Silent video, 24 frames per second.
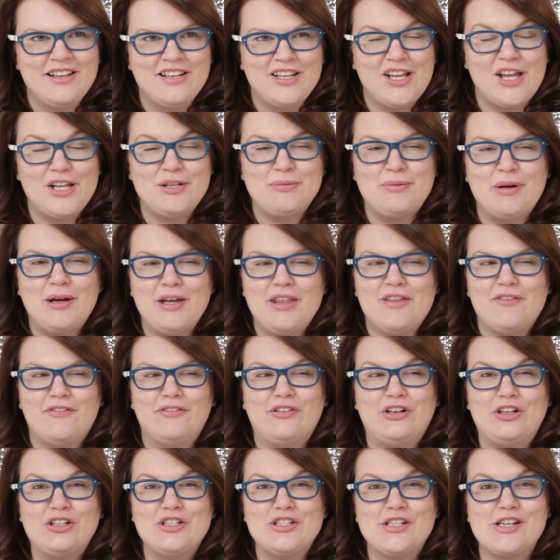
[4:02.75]
That's probably the
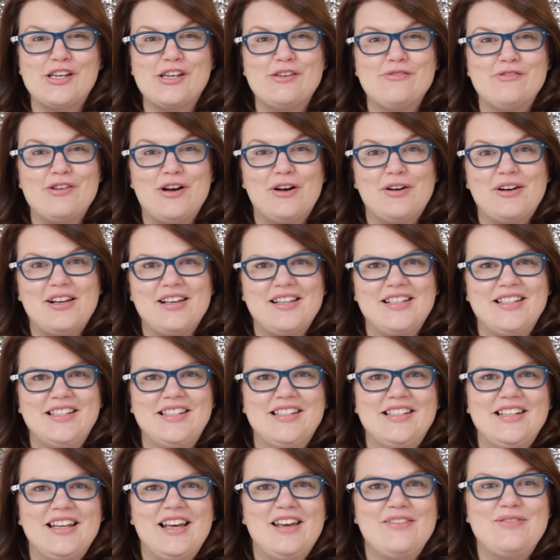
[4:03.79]
first thing you
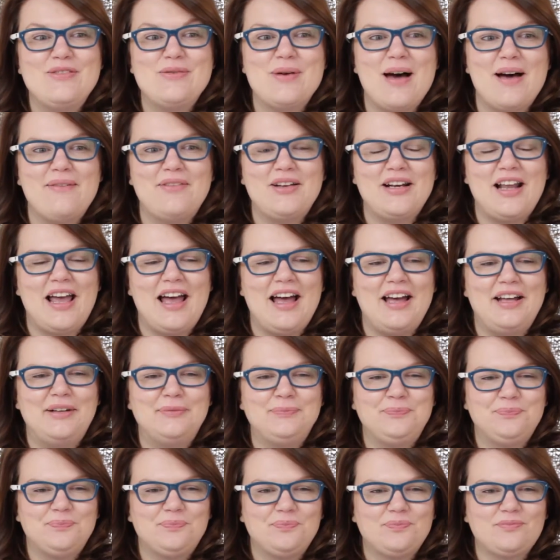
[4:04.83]
notice if you haven't
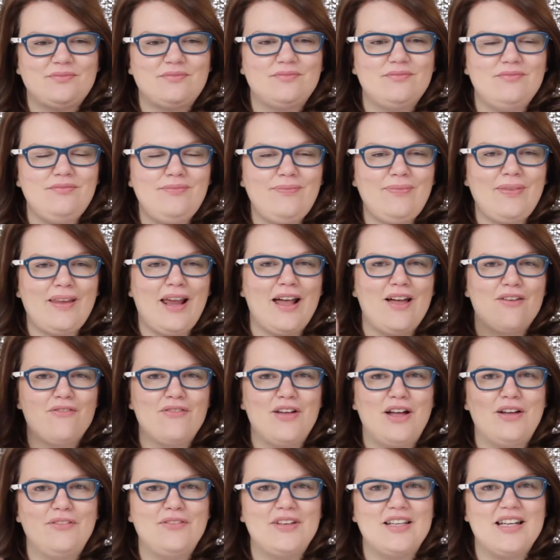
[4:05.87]
had a
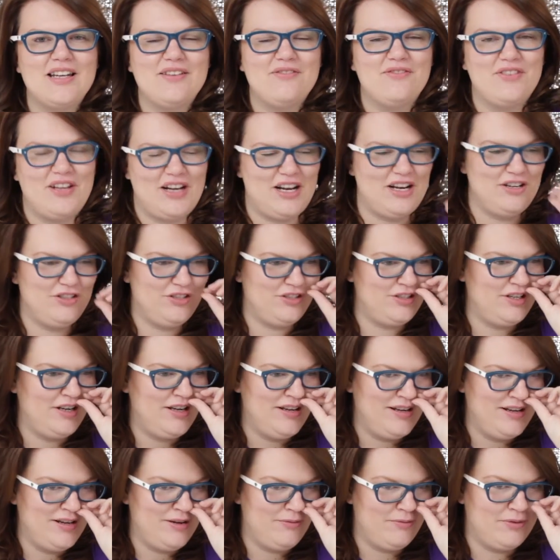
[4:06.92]
velvety finish.
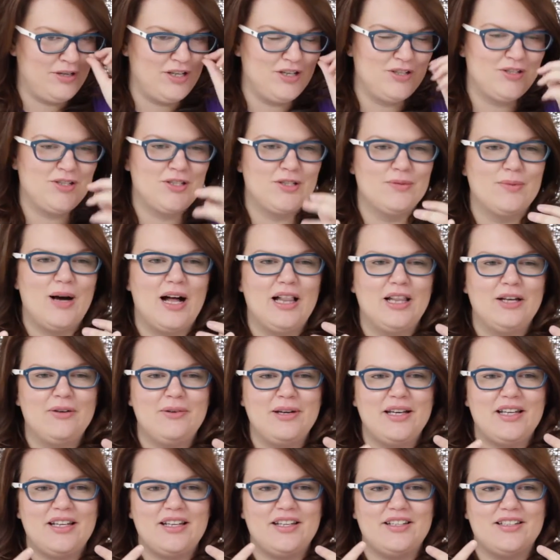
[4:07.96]
When you swallow
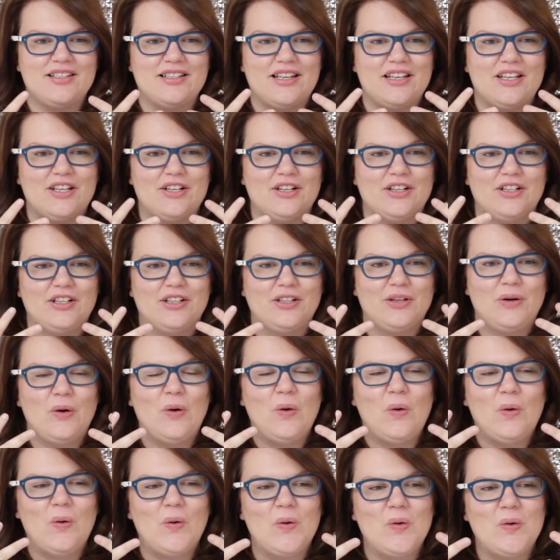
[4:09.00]
it, it's like your
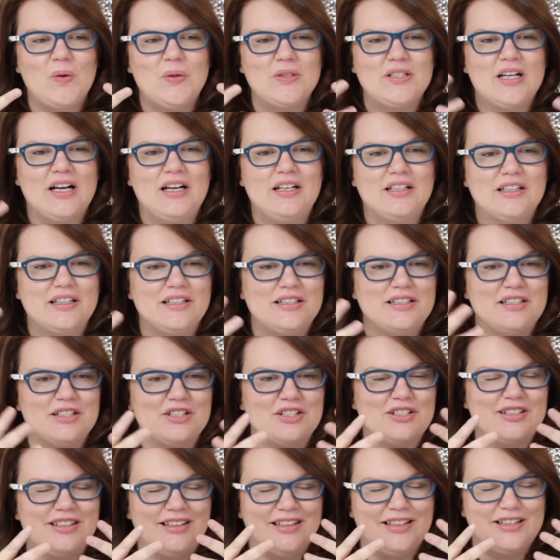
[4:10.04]
whole tongue is
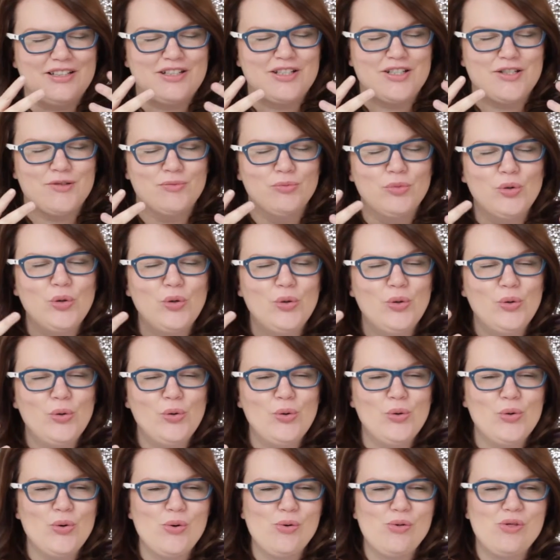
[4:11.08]
just like
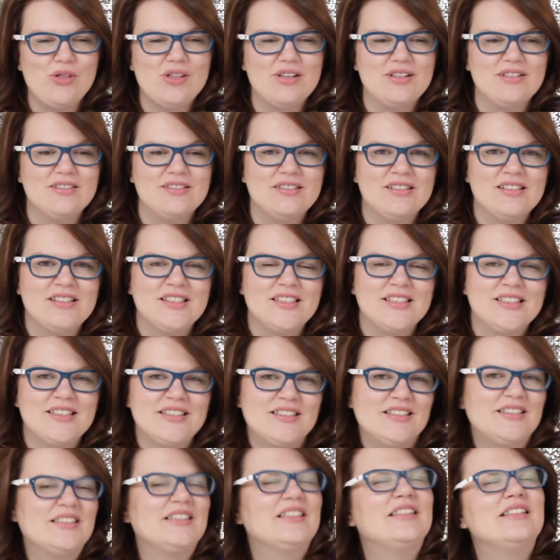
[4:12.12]
smooth and
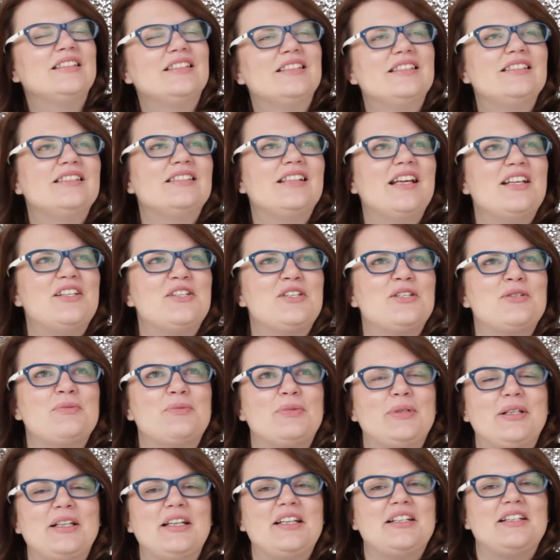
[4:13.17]
it's
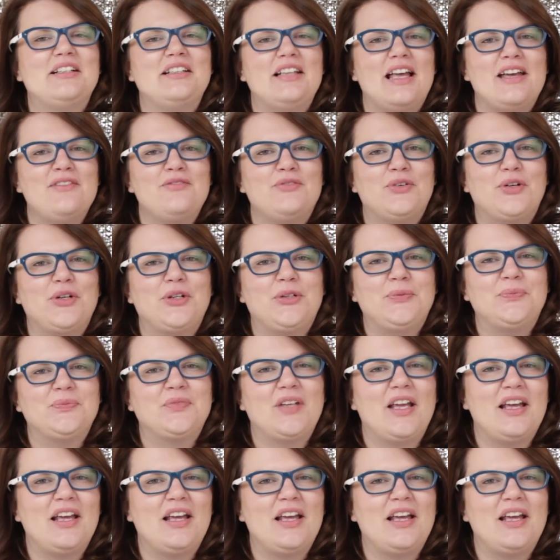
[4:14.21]
really delightful.